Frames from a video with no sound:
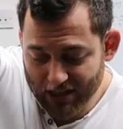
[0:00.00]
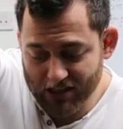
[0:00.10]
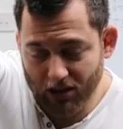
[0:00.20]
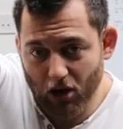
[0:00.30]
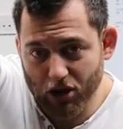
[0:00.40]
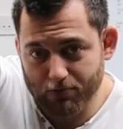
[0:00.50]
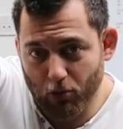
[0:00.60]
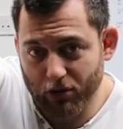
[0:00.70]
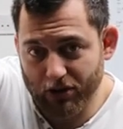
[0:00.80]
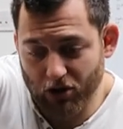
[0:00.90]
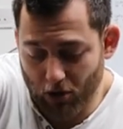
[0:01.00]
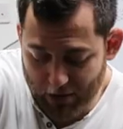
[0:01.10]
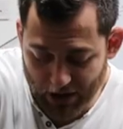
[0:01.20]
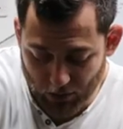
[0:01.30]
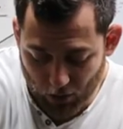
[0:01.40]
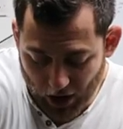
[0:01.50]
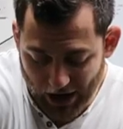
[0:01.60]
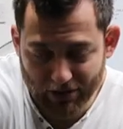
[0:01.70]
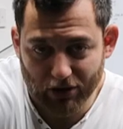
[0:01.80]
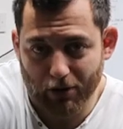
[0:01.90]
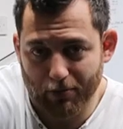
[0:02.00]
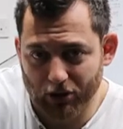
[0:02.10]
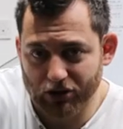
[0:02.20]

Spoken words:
this large ball on the top here, you are having the grip